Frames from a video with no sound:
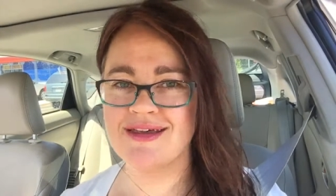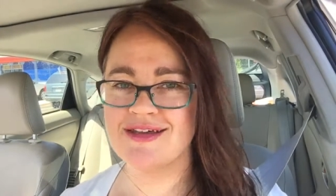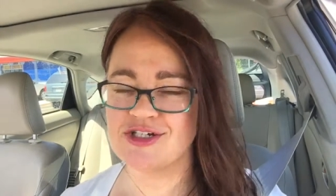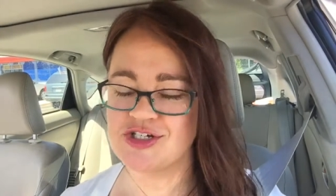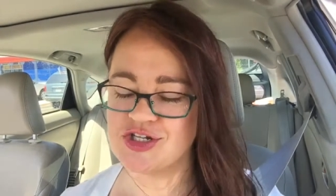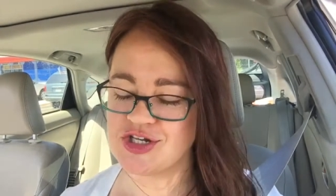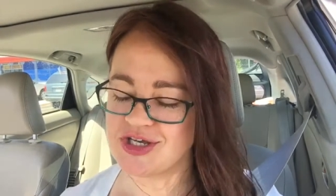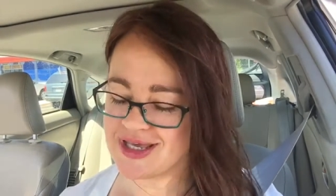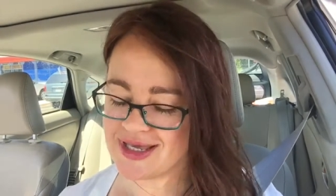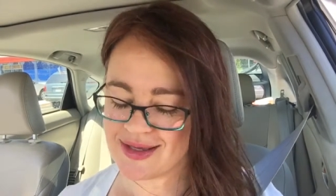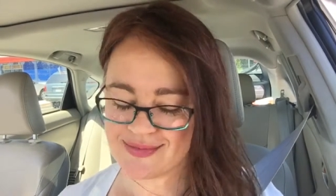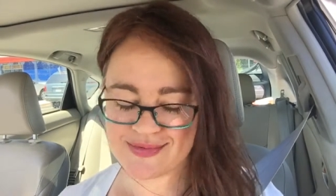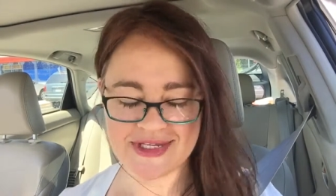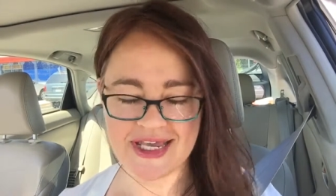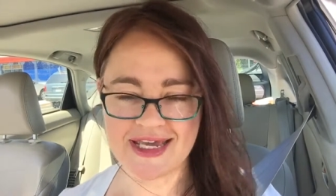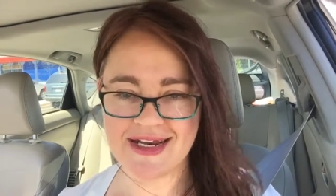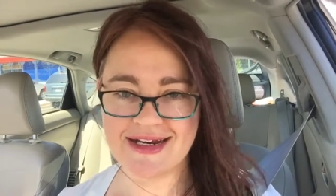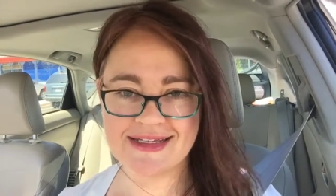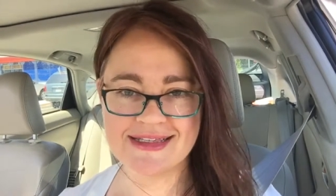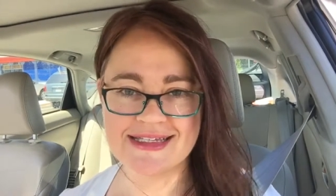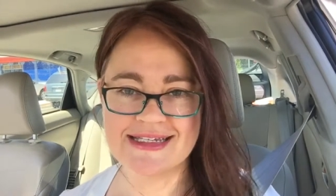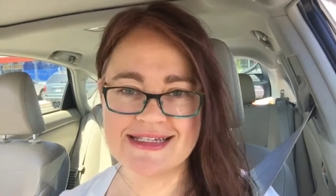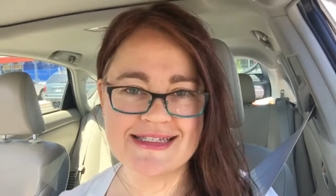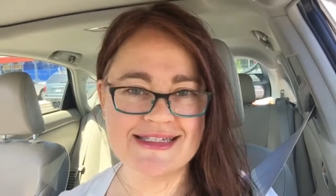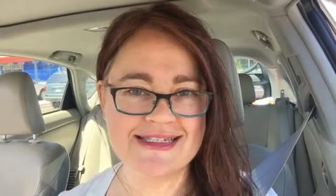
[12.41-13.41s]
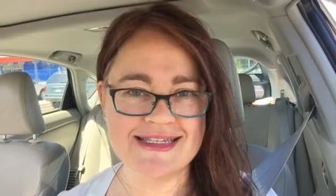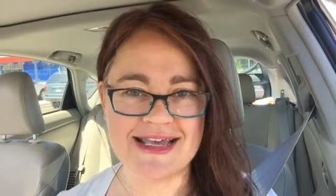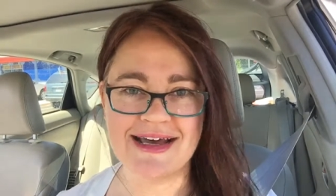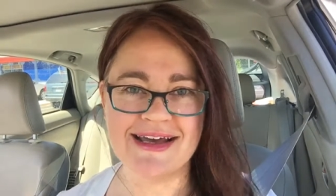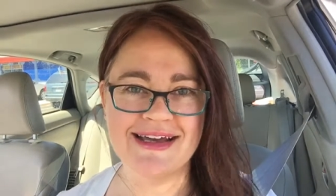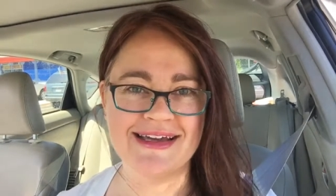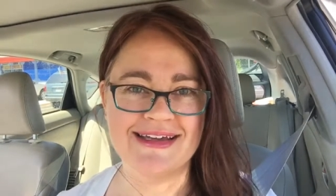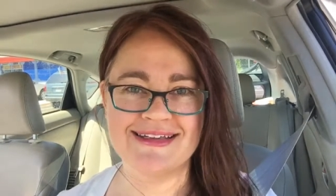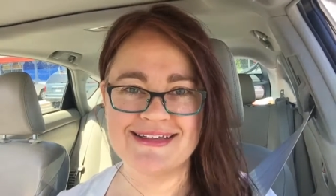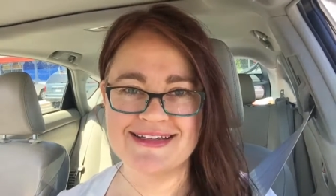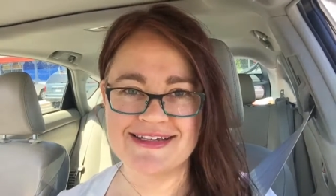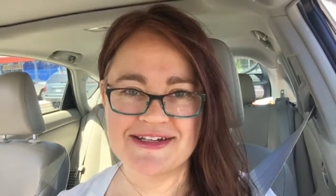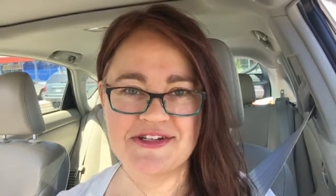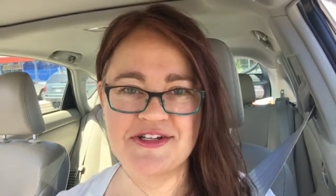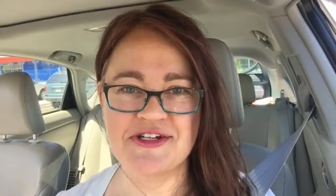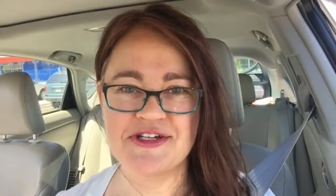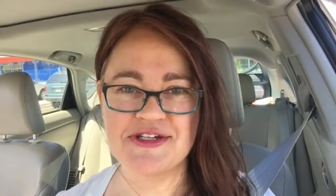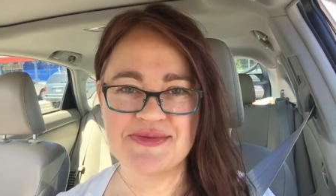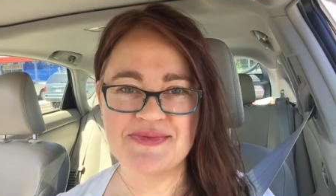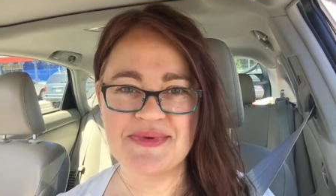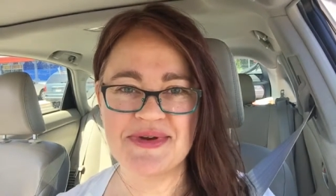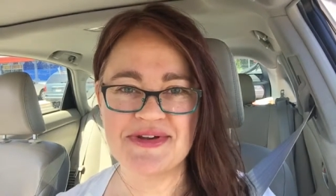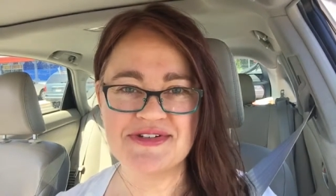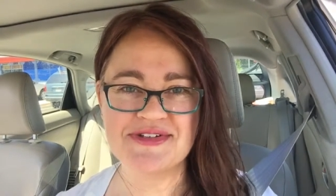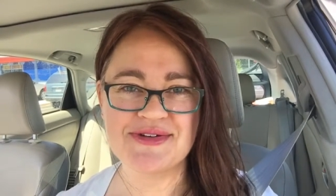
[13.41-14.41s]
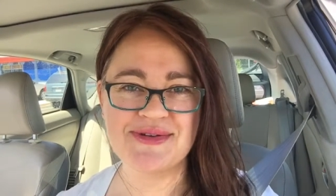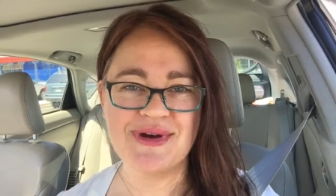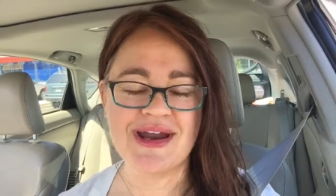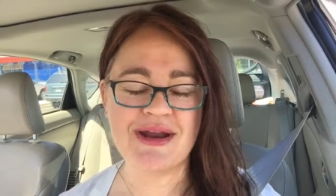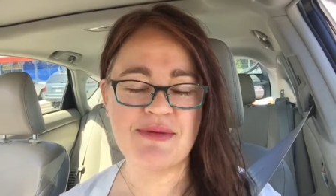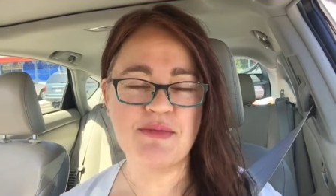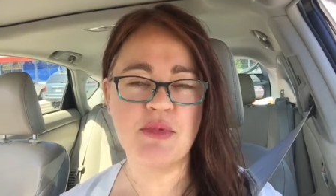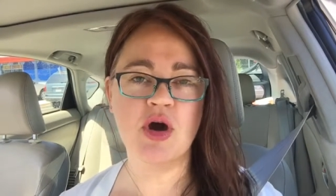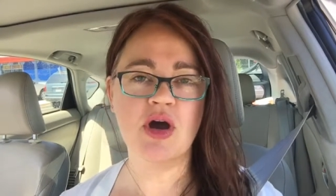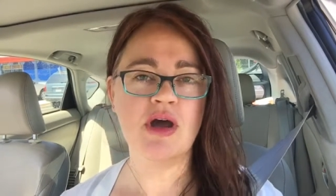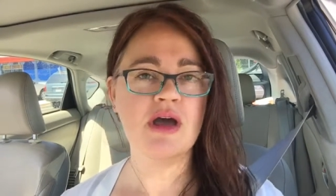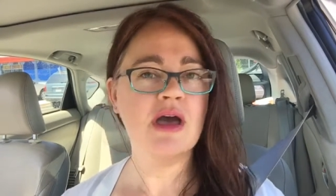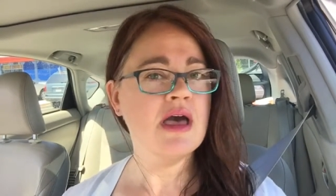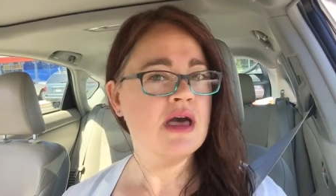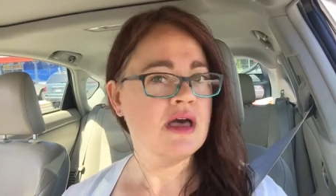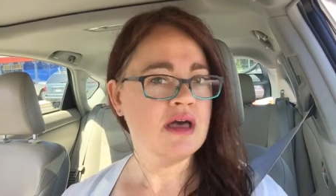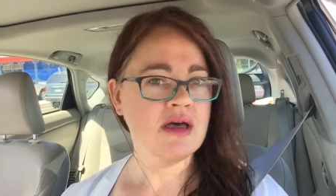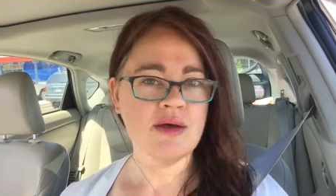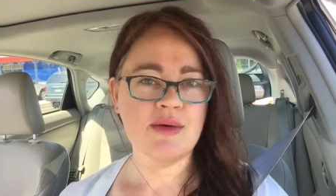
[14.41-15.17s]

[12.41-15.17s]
She keeps getting these signs that she's supposed to write a book,